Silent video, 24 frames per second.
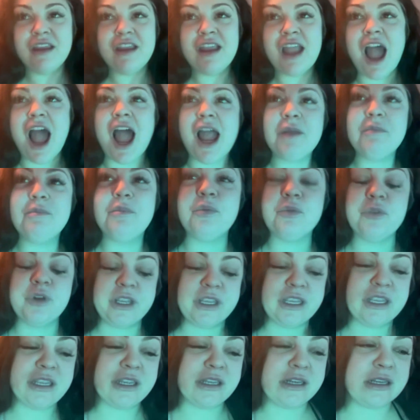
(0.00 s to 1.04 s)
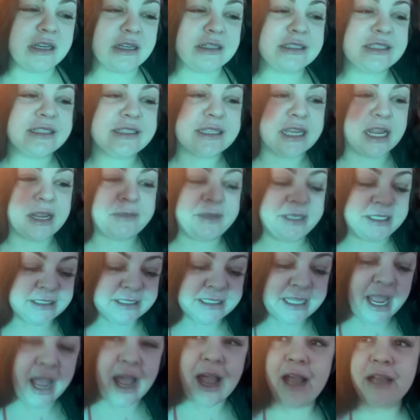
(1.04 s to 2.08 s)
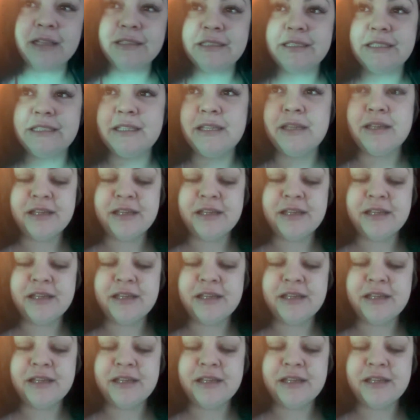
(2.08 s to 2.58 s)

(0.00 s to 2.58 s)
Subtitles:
I breed Siamese cats.